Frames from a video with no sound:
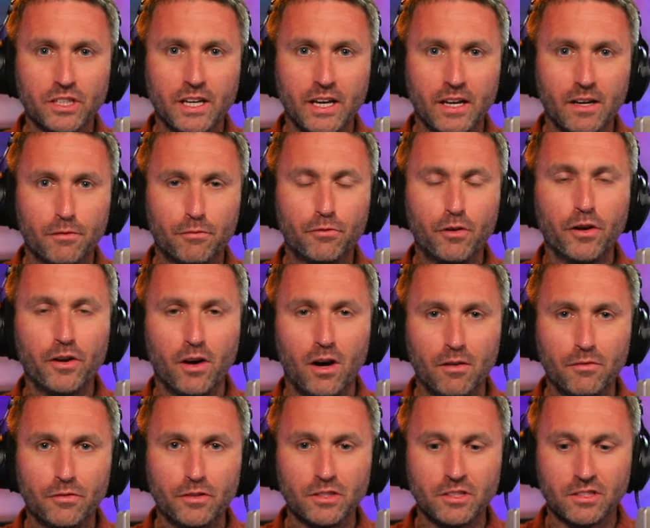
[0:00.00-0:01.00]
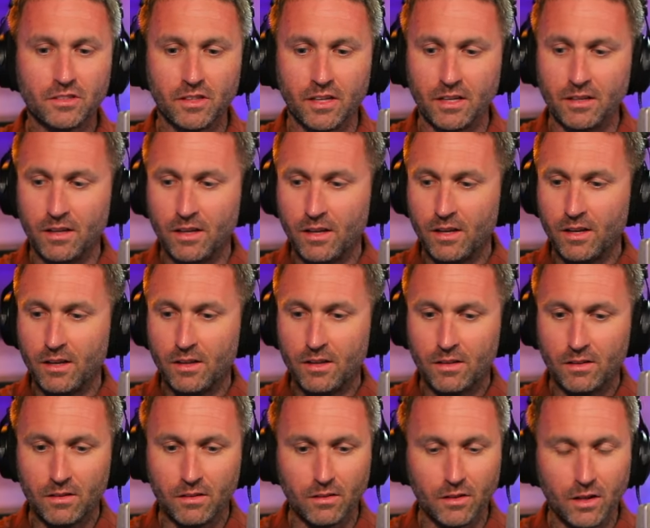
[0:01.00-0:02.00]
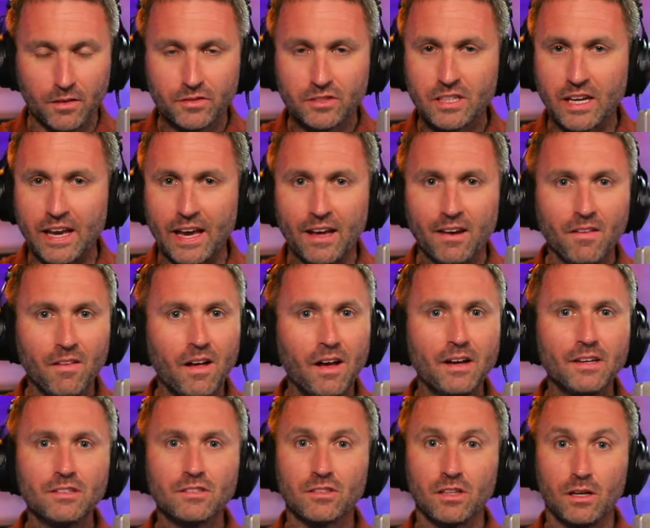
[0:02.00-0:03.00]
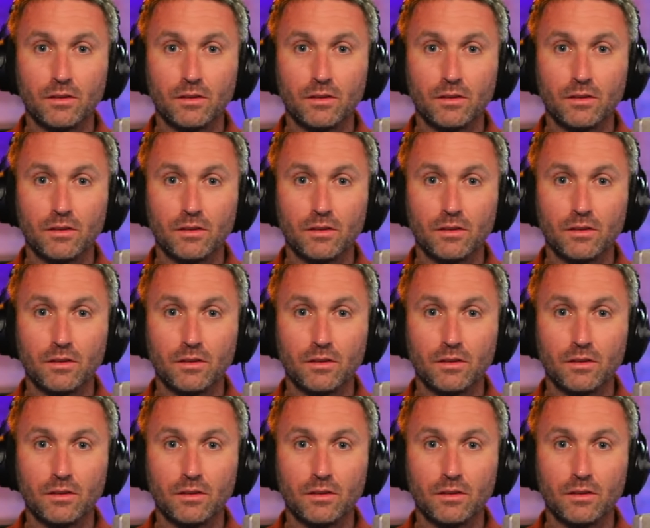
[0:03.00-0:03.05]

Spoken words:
You get a front office that loves to analyze,